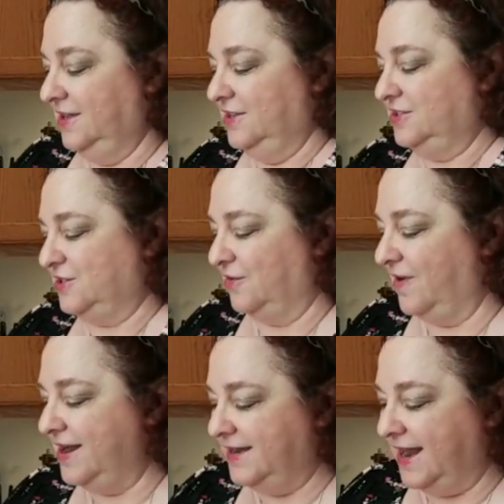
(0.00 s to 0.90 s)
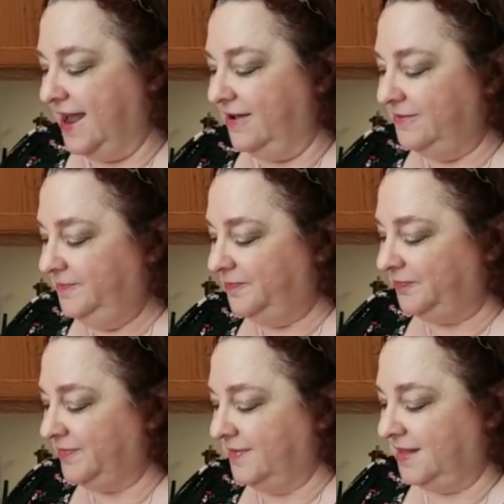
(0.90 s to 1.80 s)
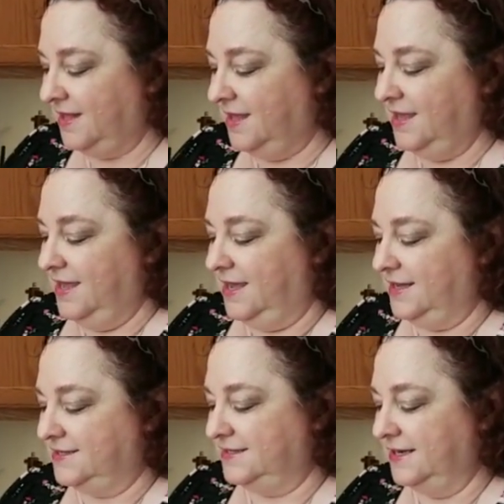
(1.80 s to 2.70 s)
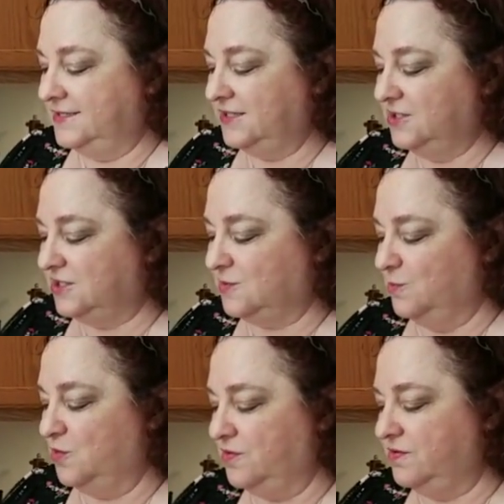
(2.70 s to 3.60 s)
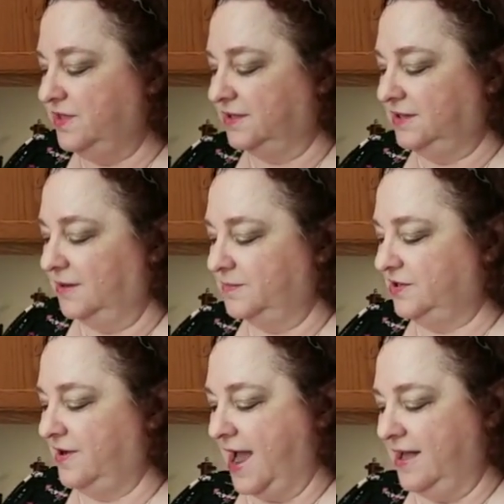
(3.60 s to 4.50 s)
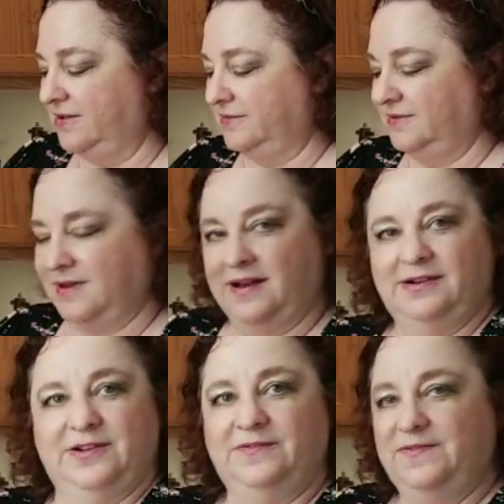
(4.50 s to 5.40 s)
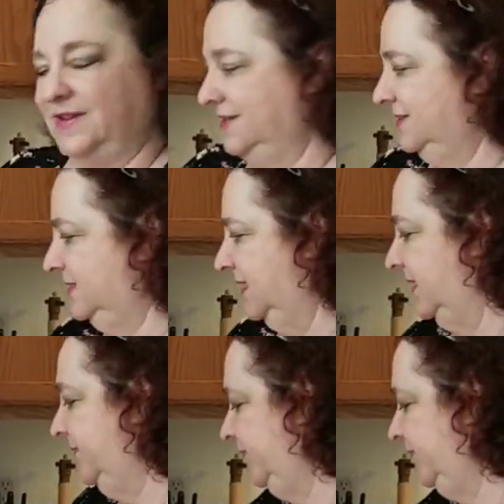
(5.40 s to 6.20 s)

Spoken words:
So right now, it's nice and smooth. The clumps are out. I don't know if you can see.